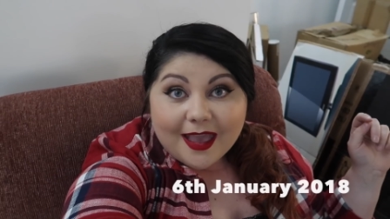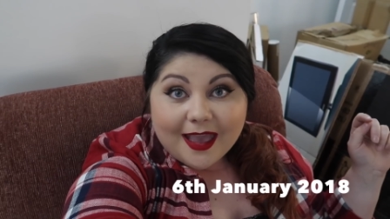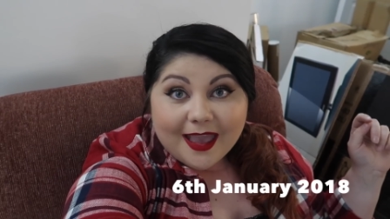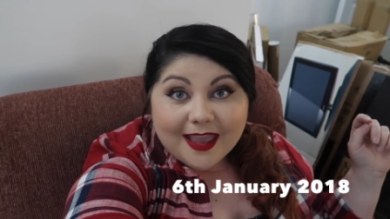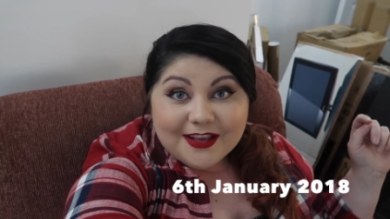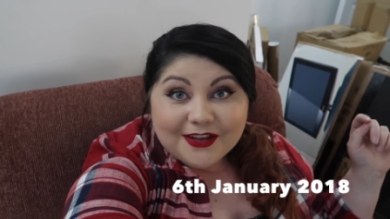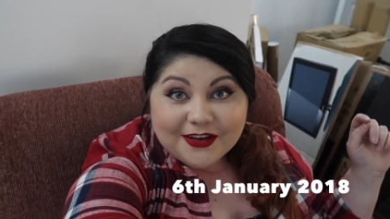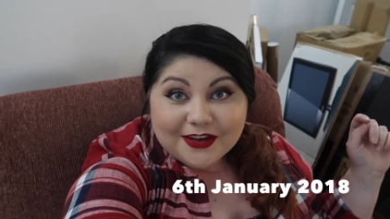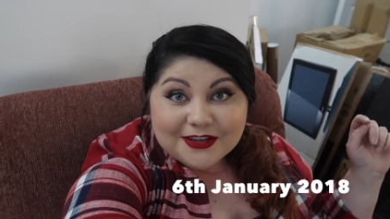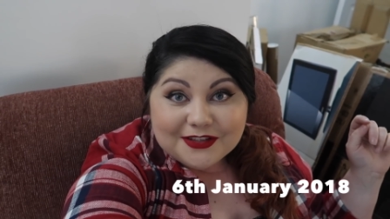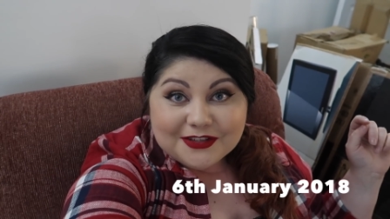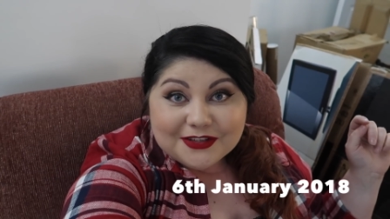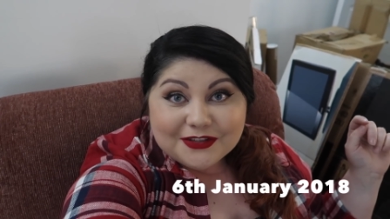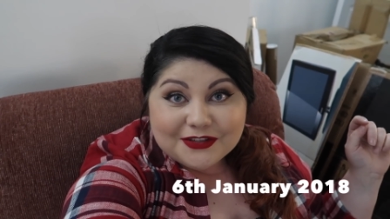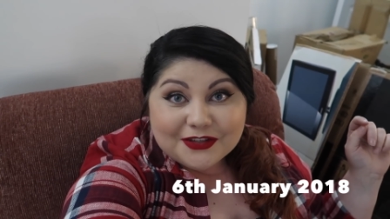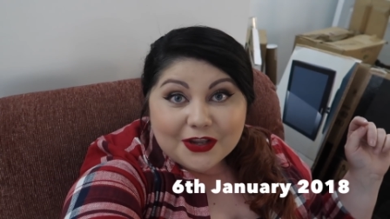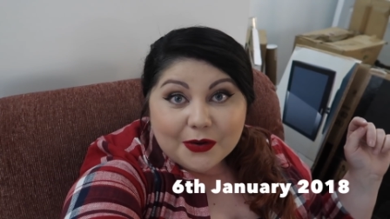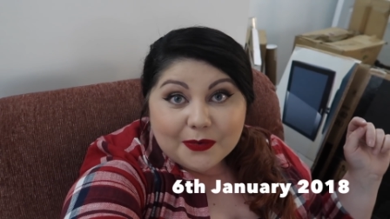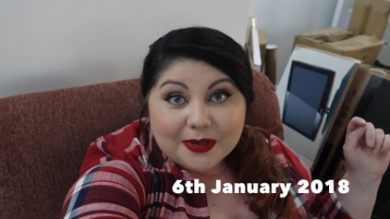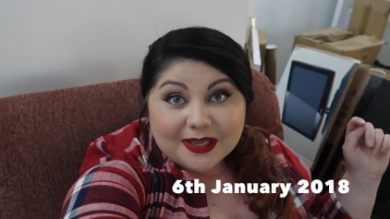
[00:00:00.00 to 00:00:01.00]
Hey guys,
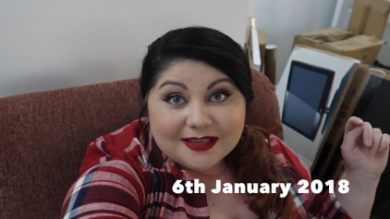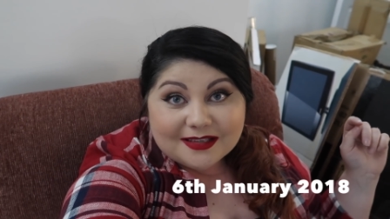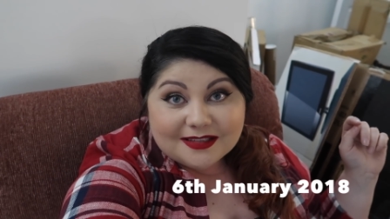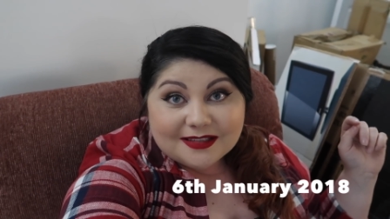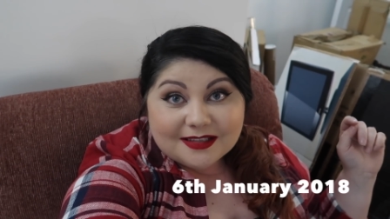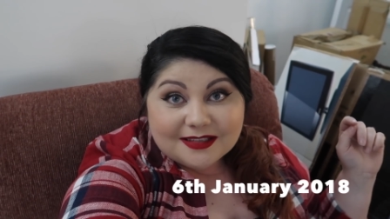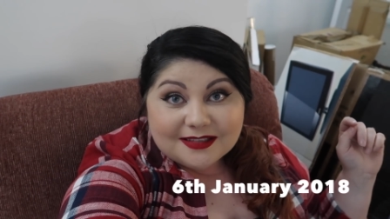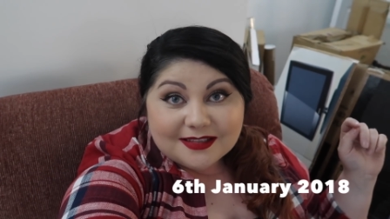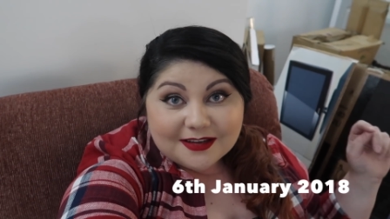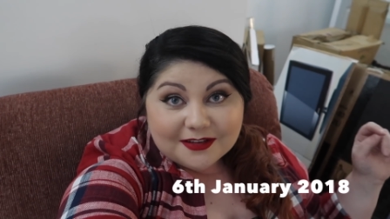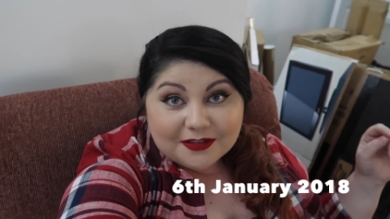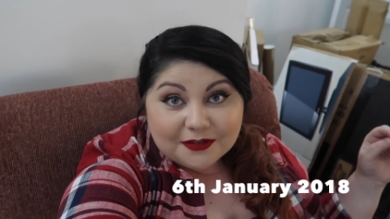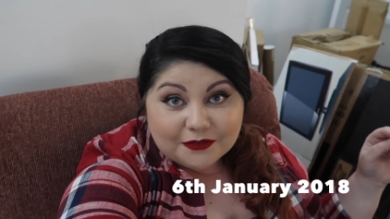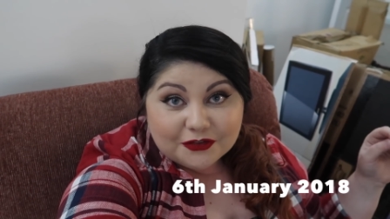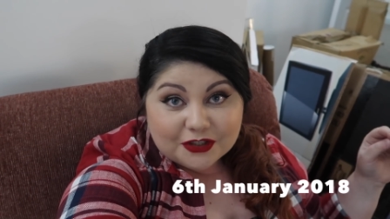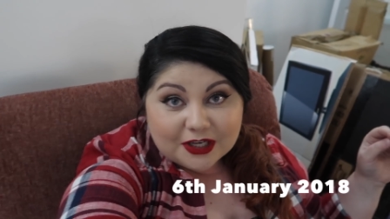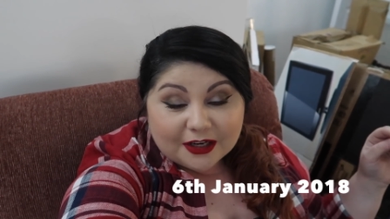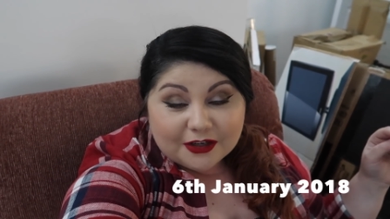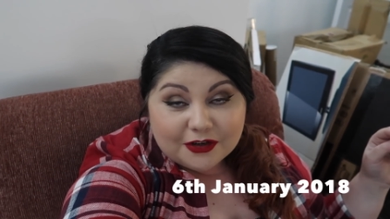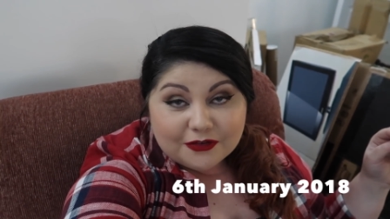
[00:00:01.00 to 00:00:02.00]
so it is the sixth of
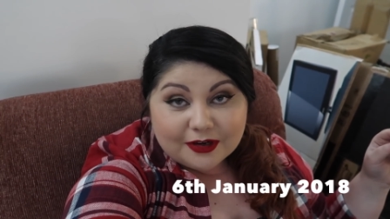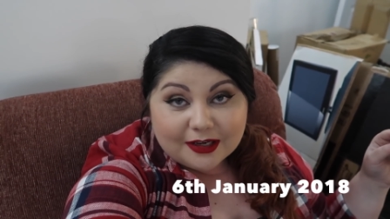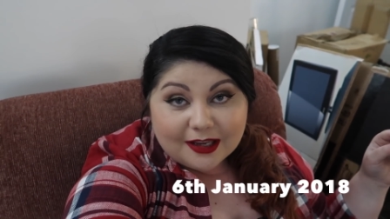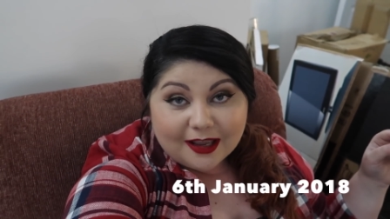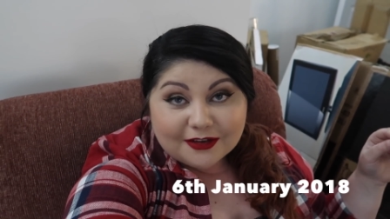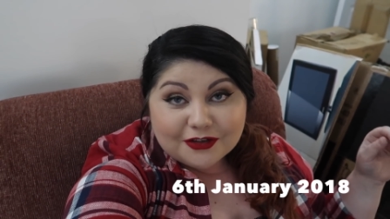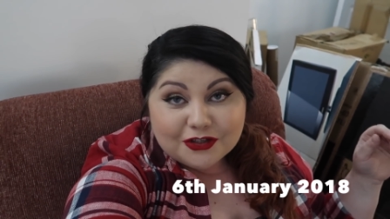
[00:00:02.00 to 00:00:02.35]
January.